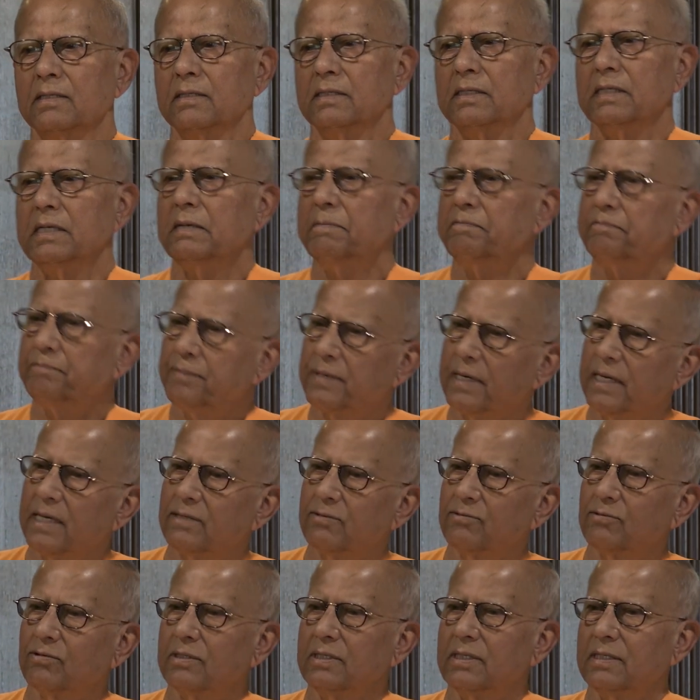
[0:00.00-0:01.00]
He
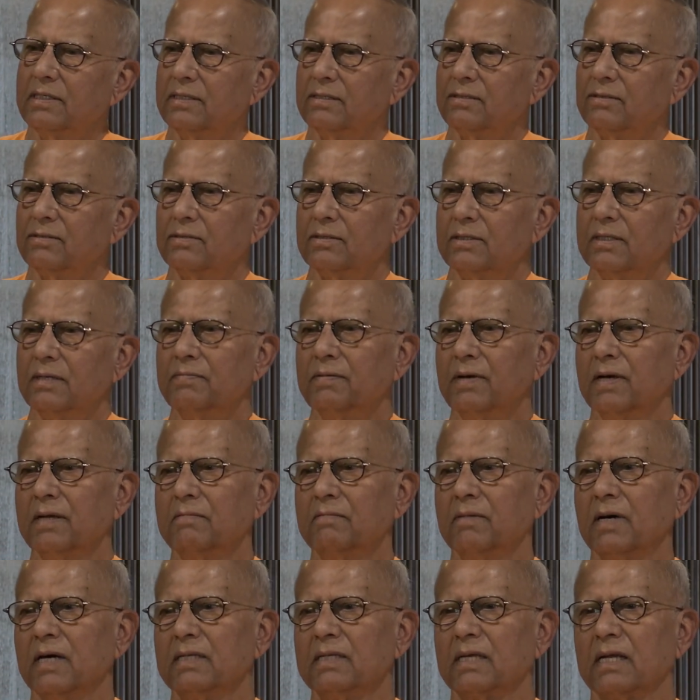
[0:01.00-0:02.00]
prayed to the divine
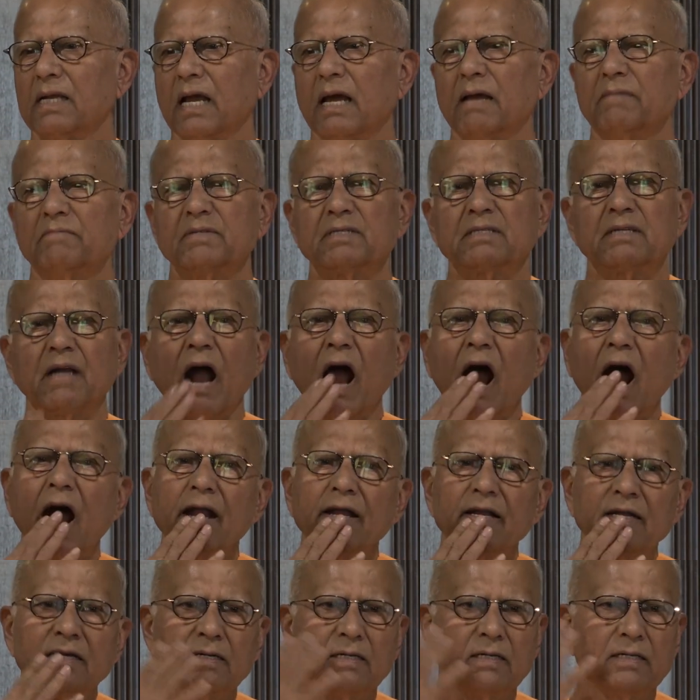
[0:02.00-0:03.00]
Mother, I am
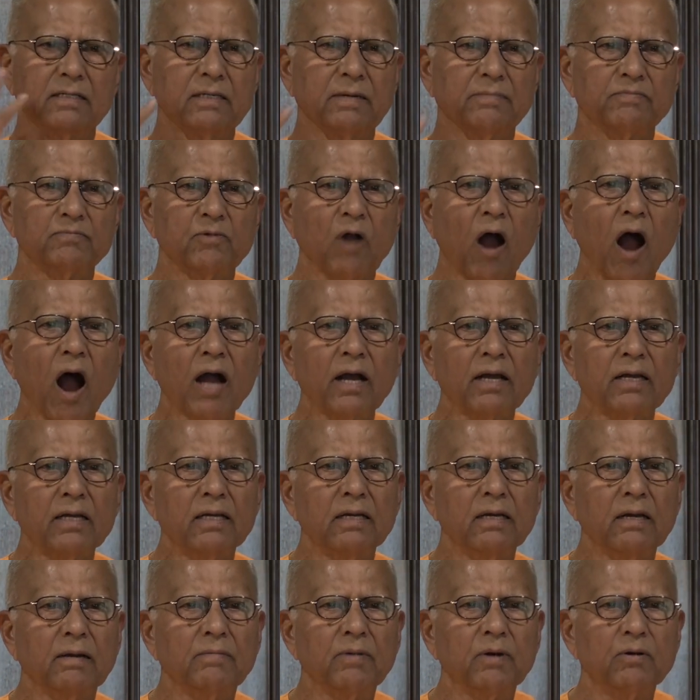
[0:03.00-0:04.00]
tired of
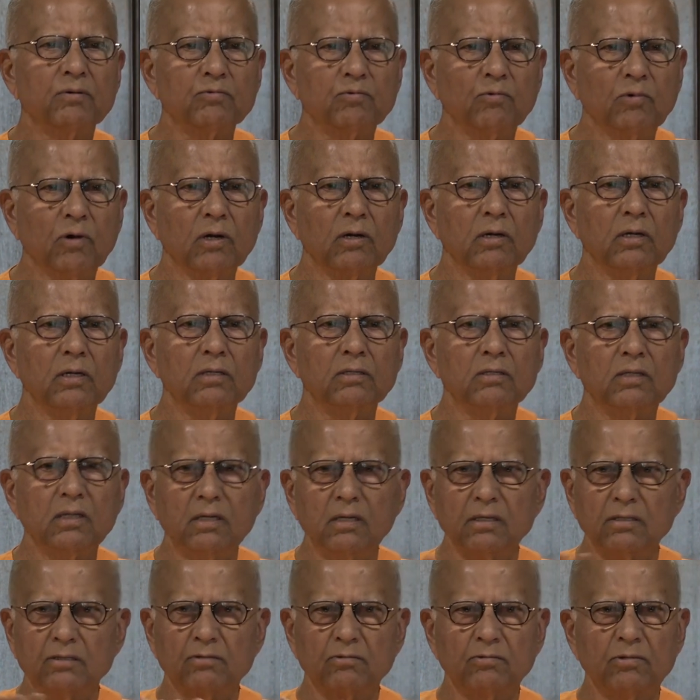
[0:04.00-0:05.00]
talking about worldly
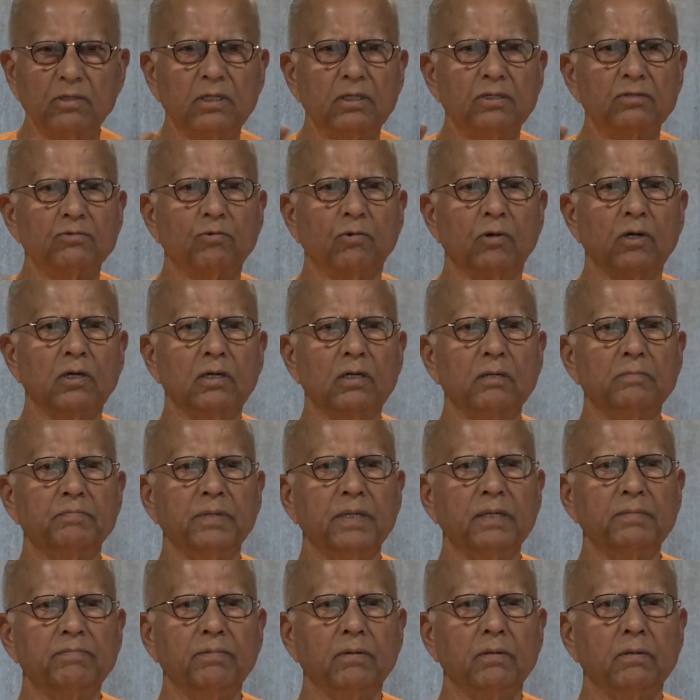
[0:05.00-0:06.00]
things with these worldly
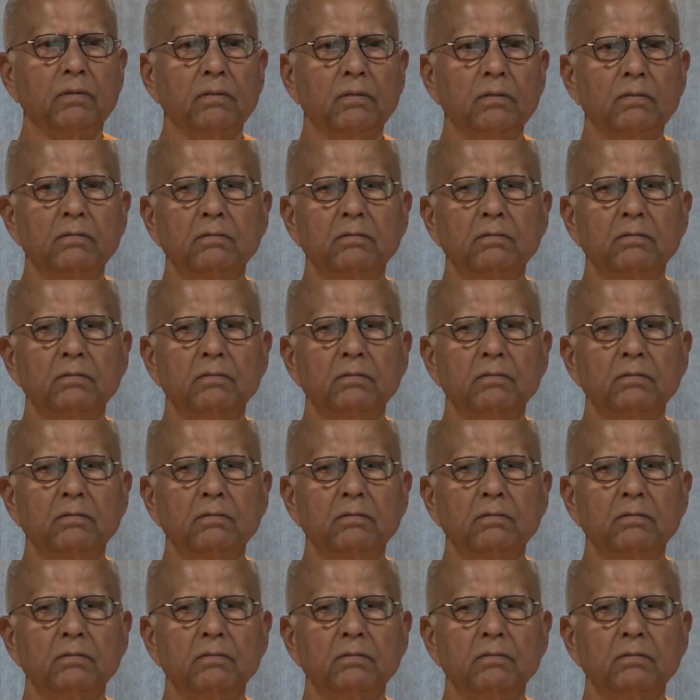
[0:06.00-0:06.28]
people.